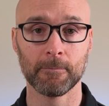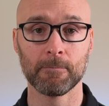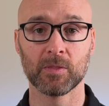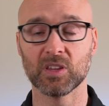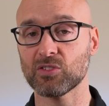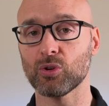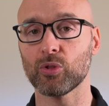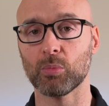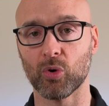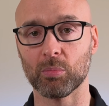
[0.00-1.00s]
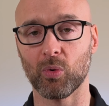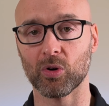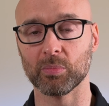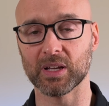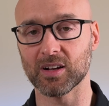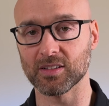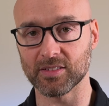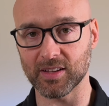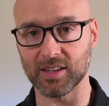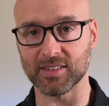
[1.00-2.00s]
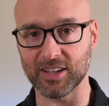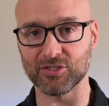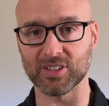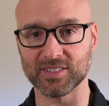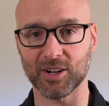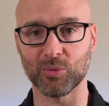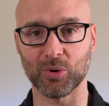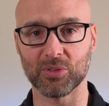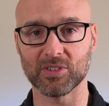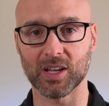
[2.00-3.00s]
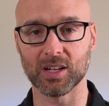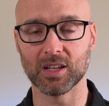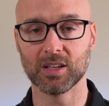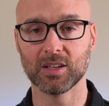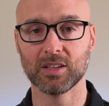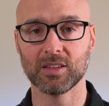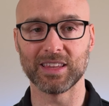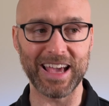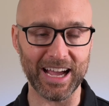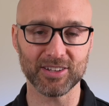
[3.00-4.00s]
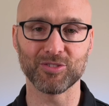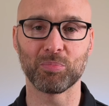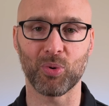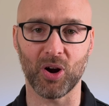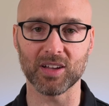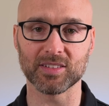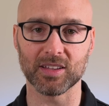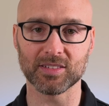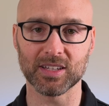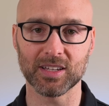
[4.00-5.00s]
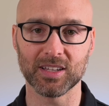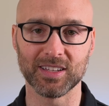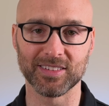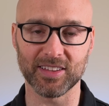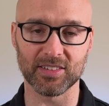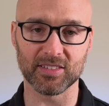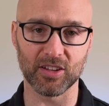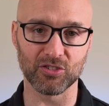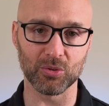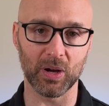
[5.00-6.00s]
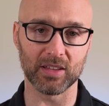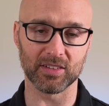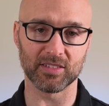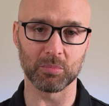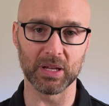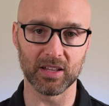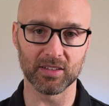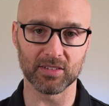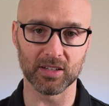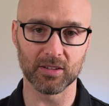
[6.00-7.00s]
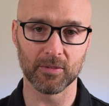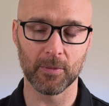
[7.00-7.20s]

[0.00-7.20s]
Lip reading: This is all the more important because, as Angela Duckworth said, the active processing is as essential as its immediacy.